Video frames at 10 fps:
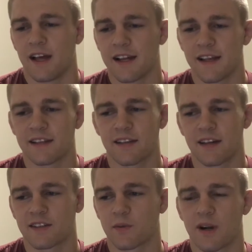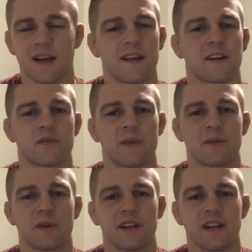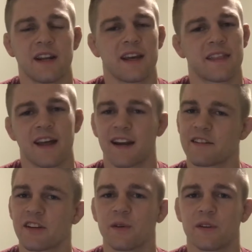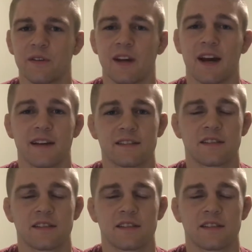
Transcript: that's one I like for my reading today and thought I'd share with you guys.